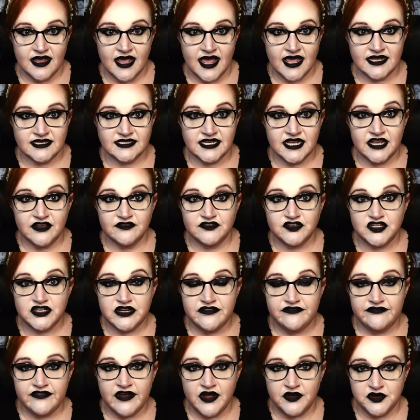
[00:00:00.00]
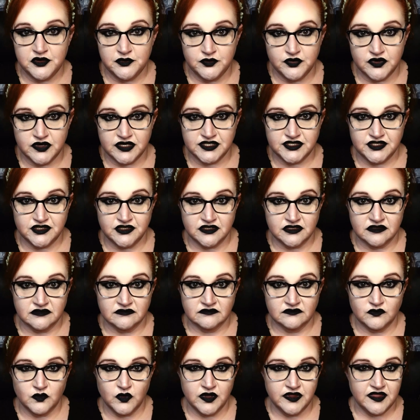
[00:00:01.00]
And if she found a
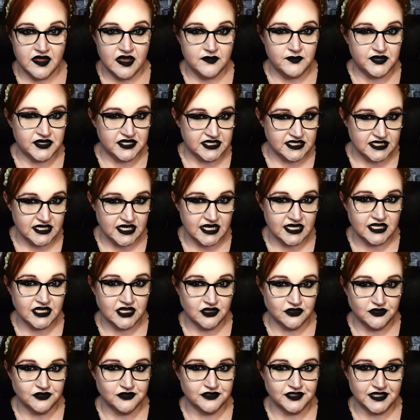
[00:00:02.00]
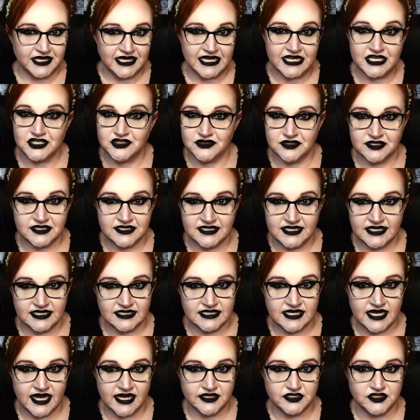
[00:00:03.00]
prisoner with a particularly
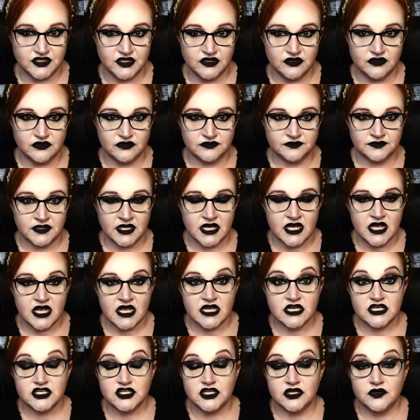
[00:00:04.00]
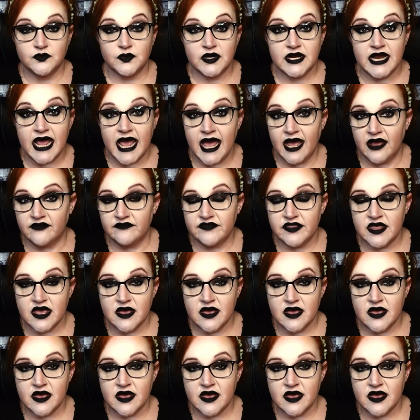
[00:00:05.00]
interesting tattoo, she would have